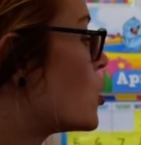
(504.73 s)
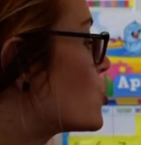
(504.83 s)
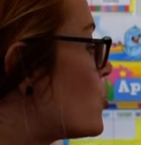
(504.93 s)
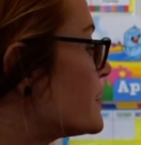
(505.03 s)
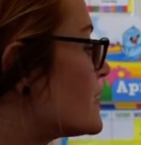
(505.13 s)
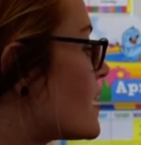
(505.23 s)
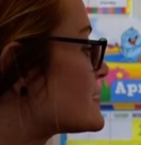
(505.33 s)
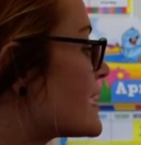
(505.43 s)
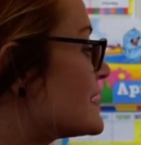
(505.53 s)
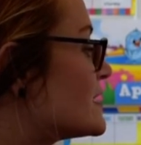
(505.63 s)

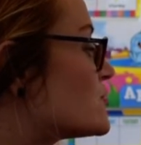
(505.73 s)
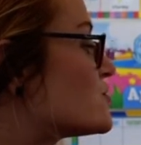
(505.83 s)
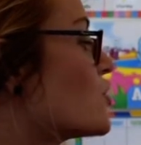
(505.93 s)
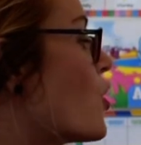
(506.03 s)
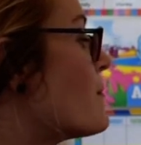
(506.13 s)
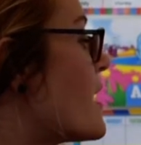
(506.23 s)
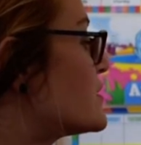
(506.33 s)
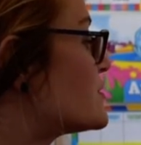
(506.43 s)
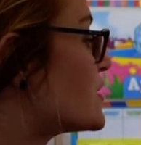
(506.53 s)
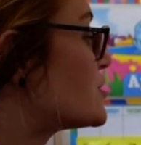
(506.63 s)
Goldilocks liked it so
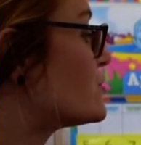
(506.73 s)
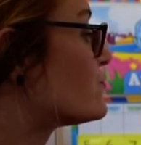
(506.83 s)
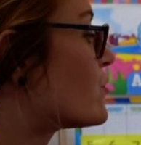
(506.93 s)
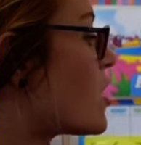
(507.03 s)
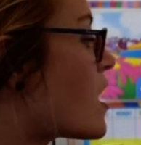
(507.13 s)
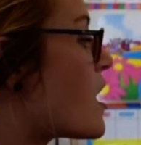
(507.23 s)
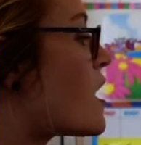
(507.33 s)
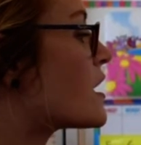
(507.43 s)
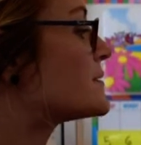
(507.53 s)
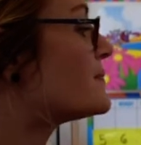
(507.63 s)
much that she
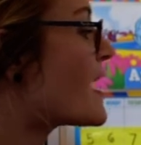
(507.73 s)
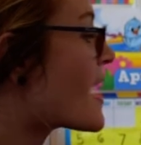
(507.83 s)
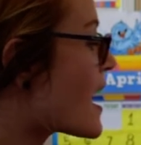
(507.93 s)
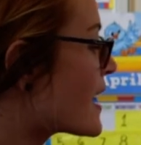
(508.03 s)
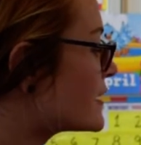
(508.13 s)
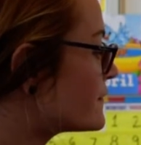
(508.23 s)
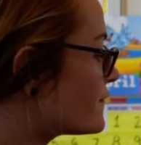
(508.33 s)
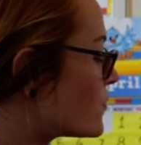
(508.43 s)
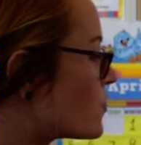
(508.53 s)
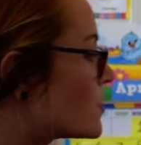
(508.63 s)
rocked back and
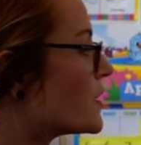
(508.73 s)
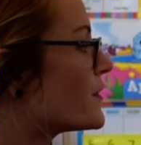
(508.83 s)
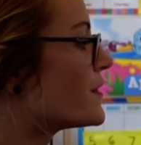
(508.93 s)
forth